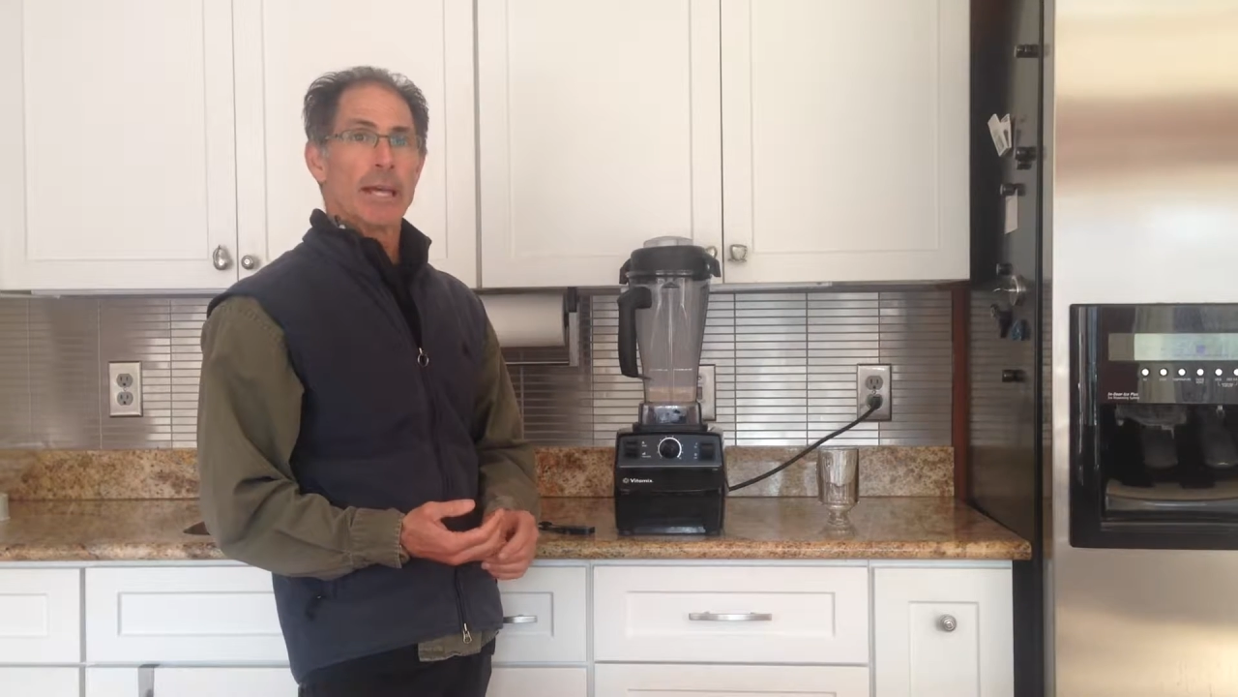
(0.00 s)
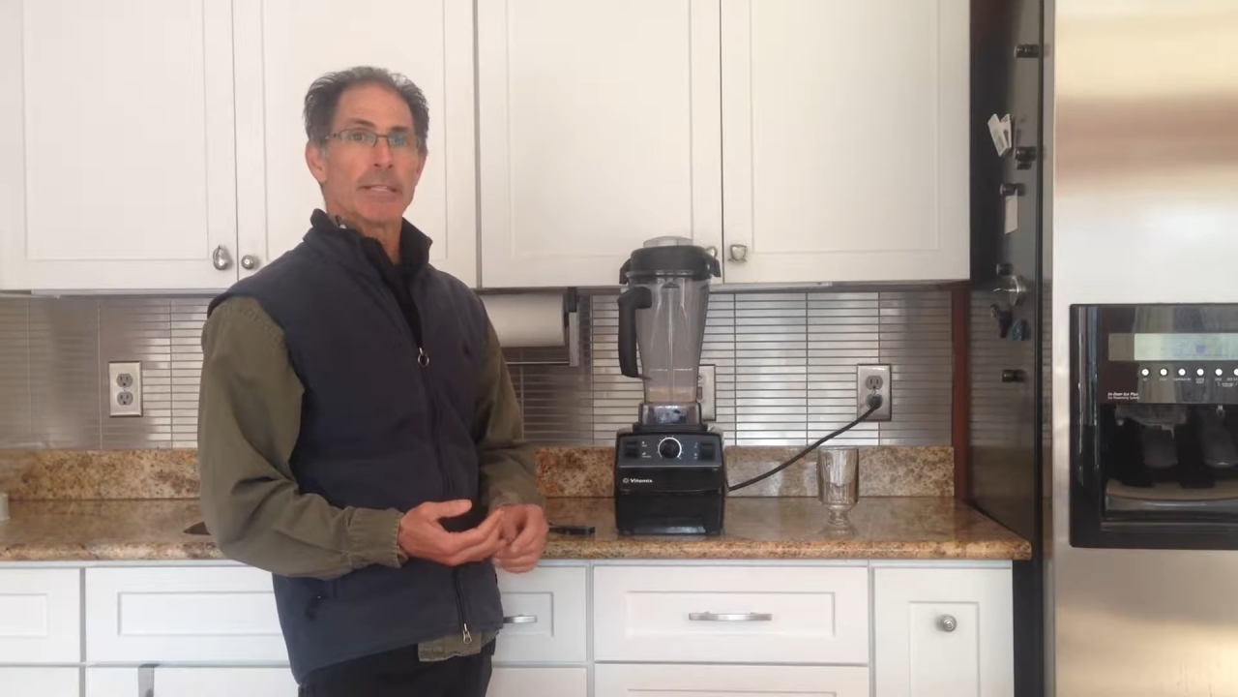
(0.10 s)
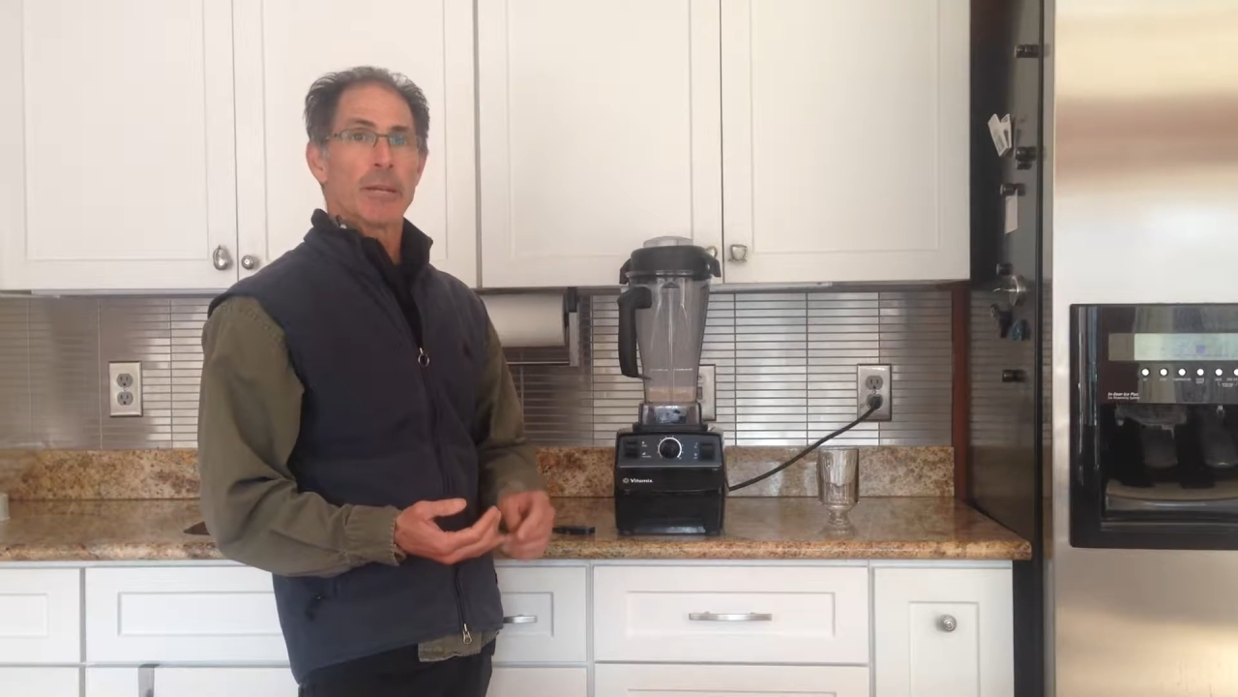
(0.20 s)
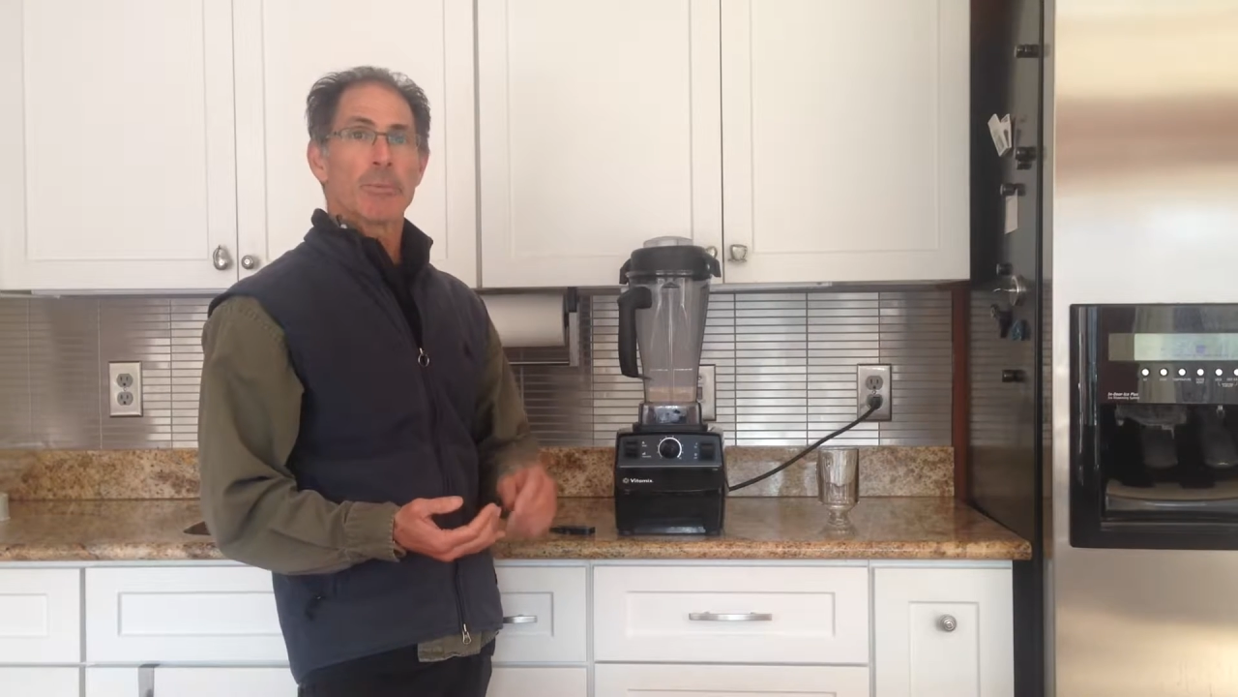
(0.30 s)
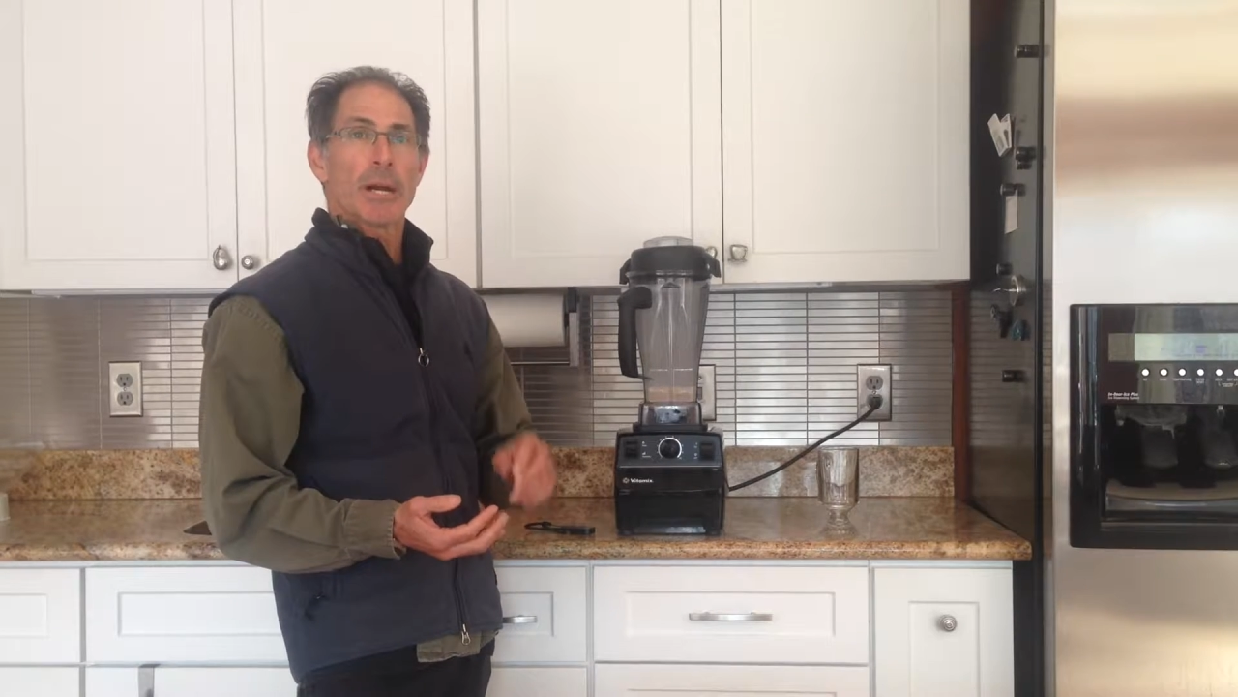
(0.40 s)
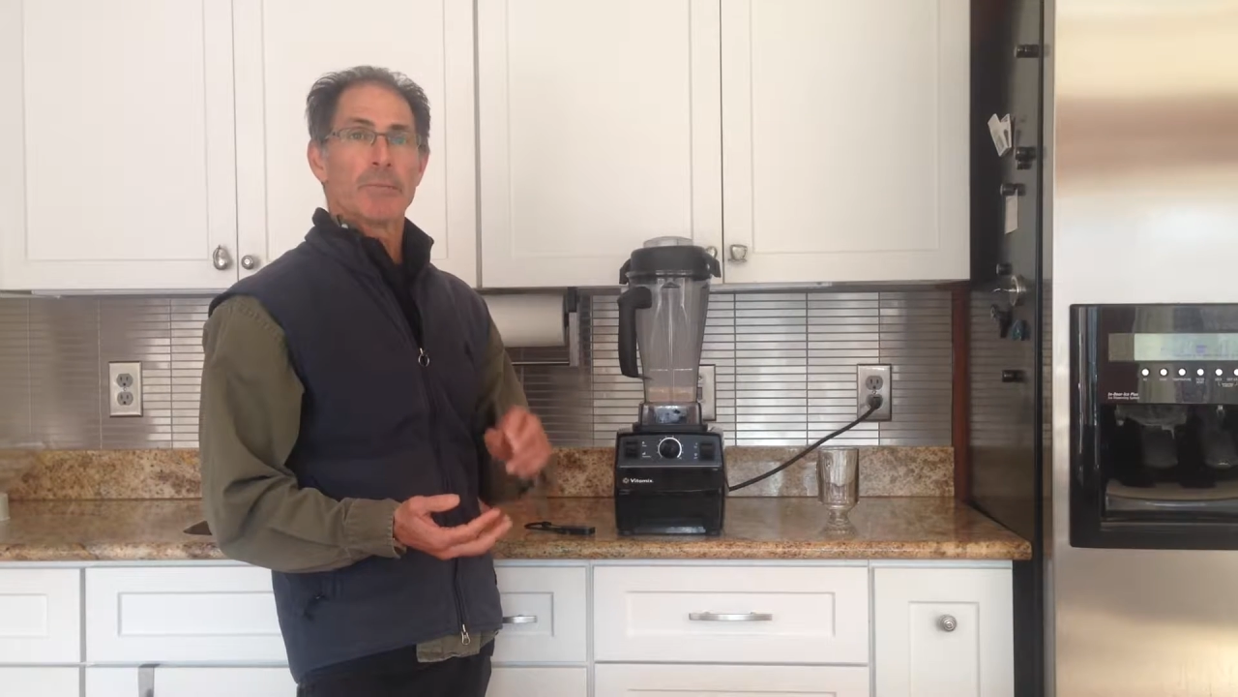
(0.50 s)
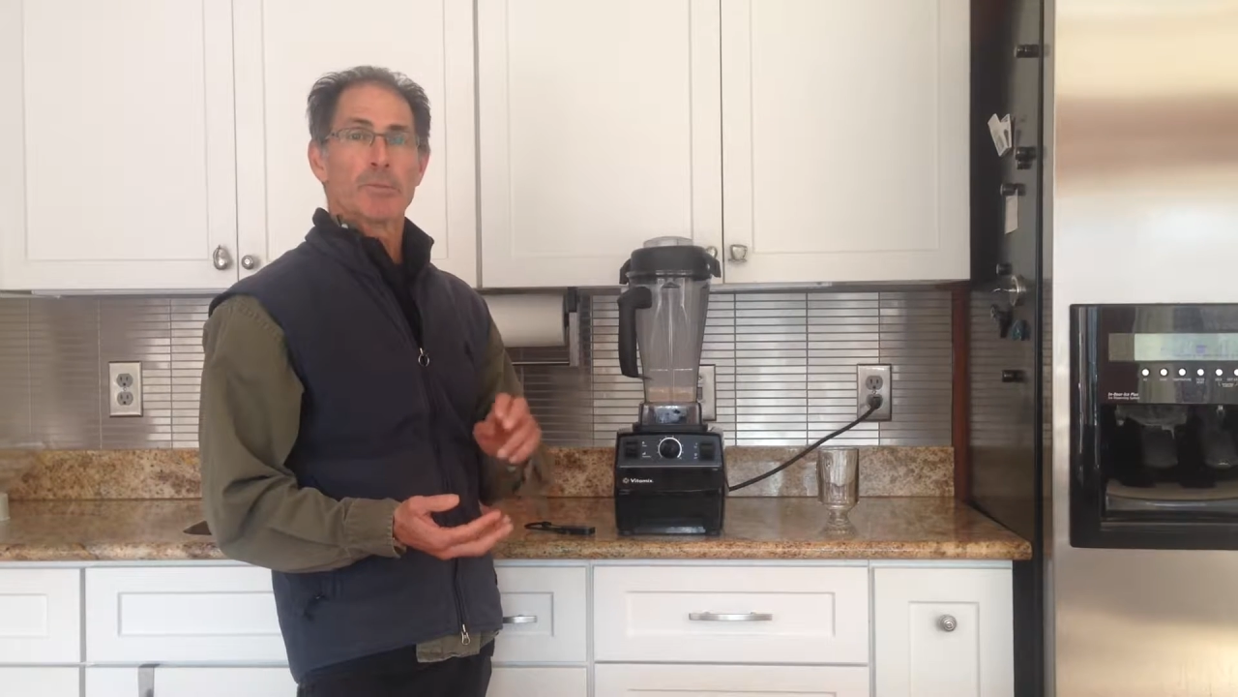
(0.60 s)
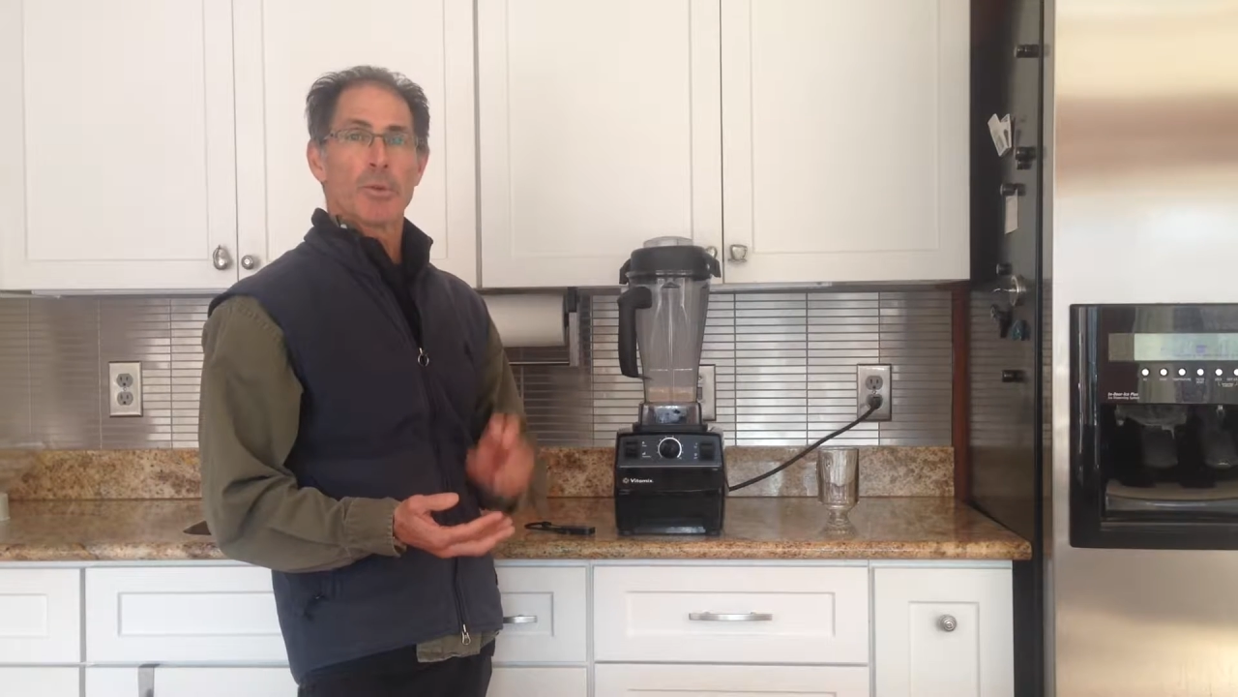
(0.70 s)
has any problems